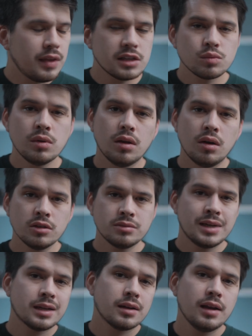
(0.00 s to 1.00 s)
This will
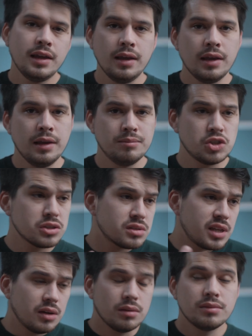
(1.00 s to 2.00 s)
automatically just
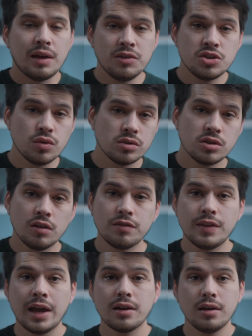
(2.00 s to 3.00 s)
tell DaVinci Resolve
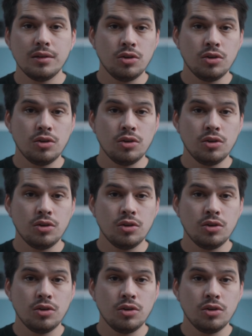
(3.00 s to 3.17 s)
that